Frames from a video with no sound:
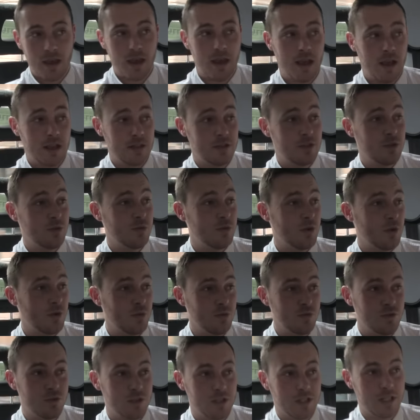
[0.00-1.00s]
and who
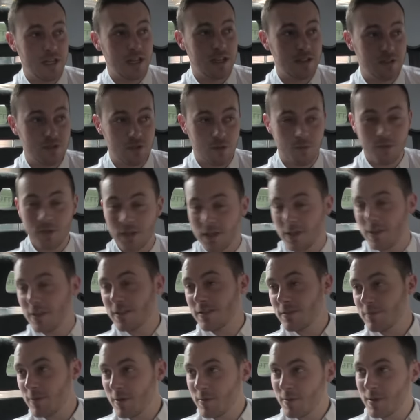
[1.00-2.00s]
knows, in the next couple of
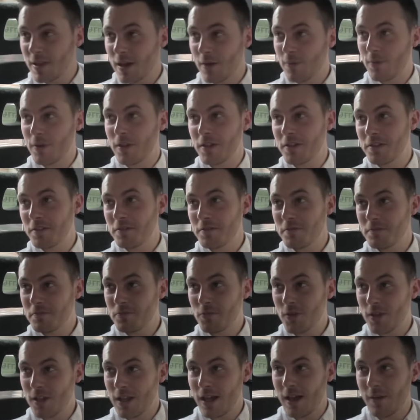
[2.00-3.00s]
years maybe that will
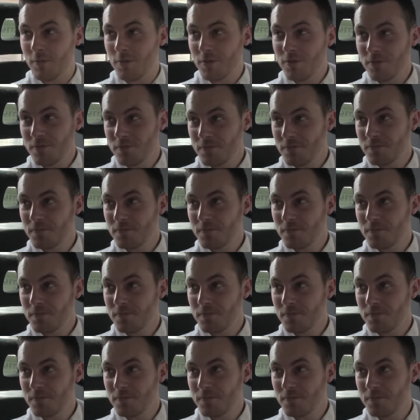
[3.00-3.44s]
happen.